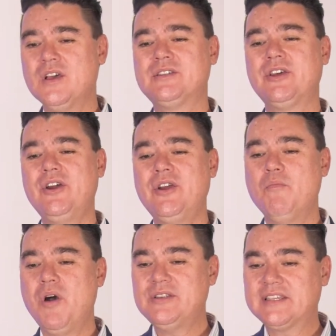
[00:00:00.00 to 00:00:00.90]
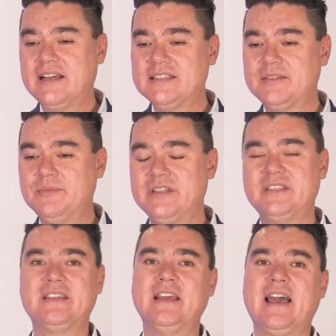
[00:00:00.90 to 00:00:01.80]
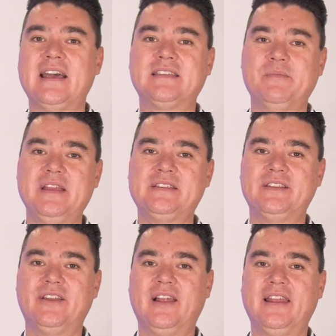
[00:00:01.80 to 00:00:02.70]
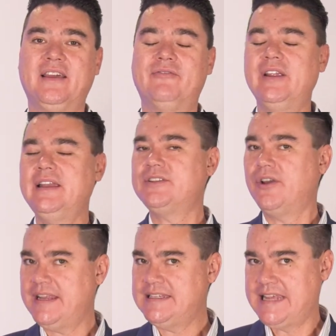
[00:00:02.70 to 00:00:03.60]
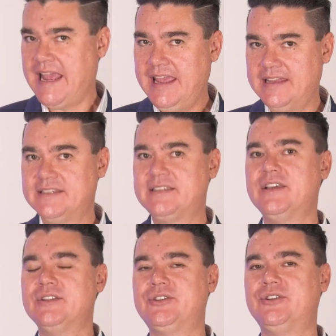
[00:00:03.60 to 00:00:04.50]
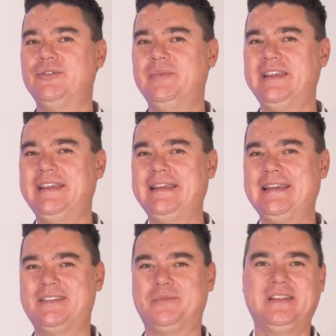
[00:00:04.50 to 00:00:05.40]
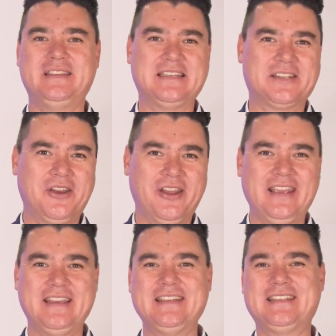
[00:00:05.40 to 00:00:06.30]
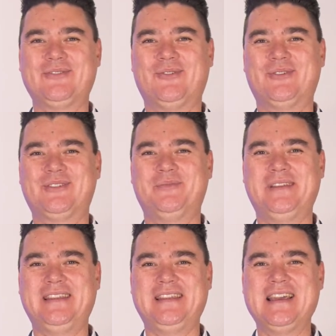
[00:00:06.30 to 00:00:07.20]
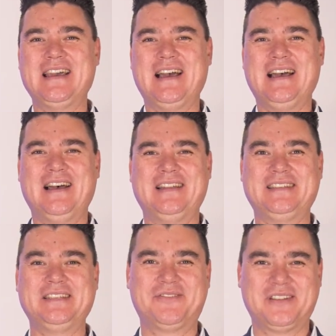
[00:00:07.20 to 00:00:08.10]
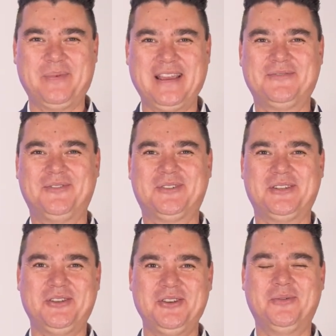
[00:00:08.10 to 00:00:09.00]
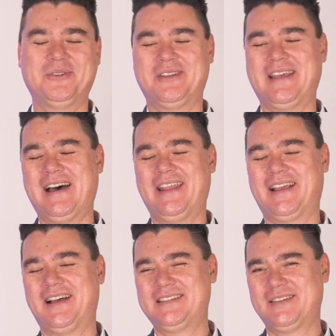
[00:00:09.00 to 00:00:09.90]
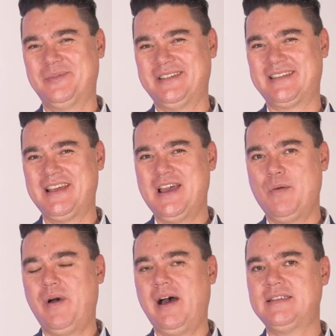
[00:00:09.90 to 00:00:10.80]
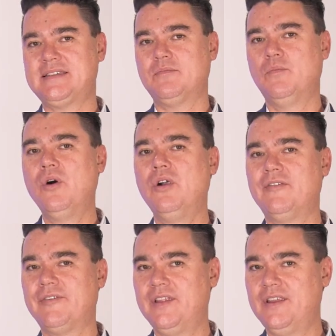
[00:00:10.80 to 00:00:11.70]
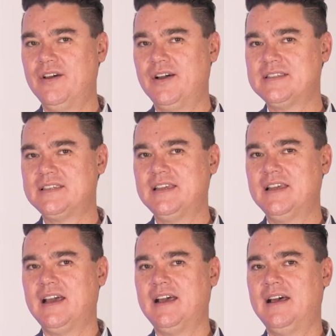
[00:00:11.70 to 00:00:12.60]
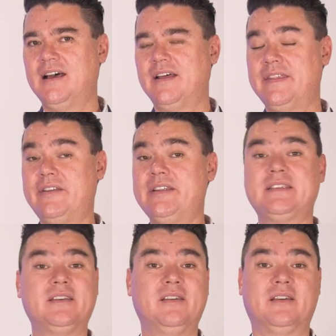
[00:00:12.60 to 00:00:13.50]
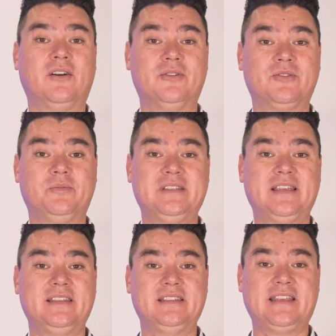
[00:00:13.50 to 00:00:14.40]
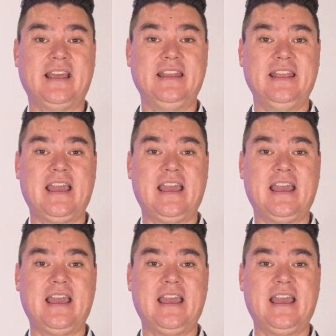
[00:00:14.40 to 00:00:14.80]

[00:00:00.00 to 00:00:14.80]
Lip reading: So most customers, as I mentioned earlier, really don't intend to be discourteous or to be disrespectful to you or to the other customers, but more often than not, there is a cultural misunderstanding